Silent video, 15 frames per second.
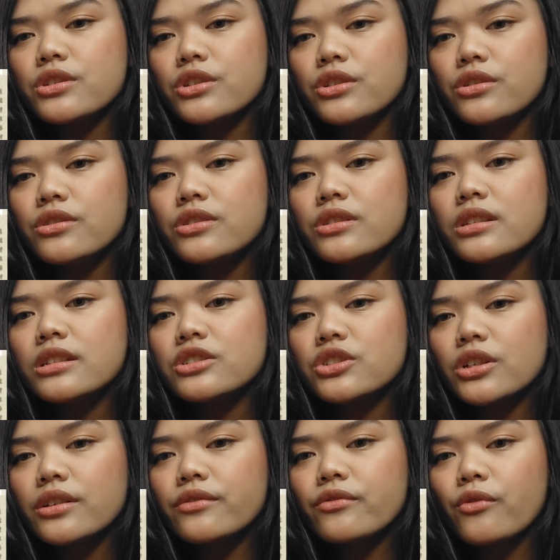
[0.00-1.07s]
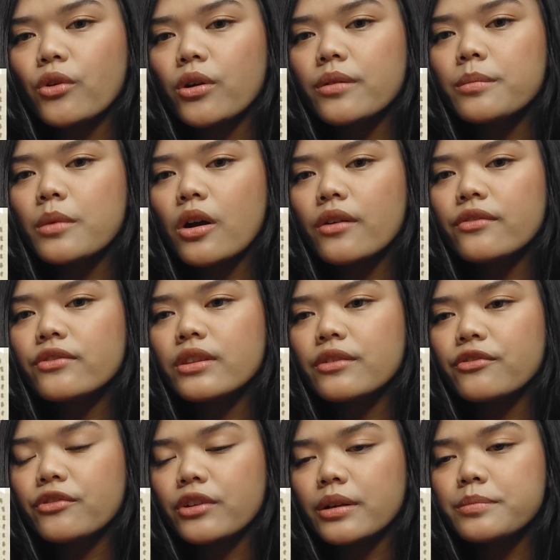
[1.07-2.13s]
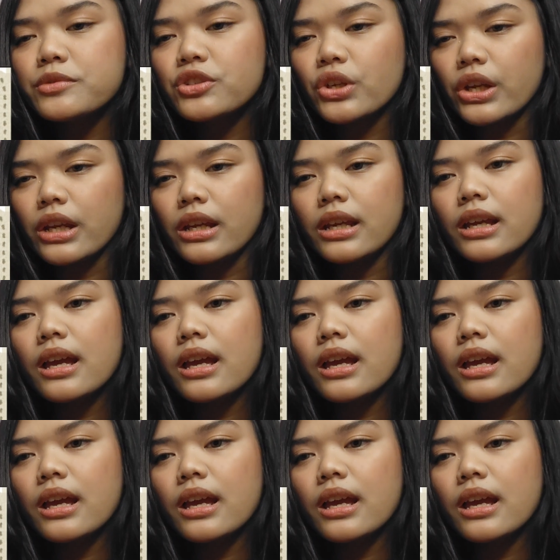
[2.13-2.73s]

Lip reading: use the third form of the verb tree.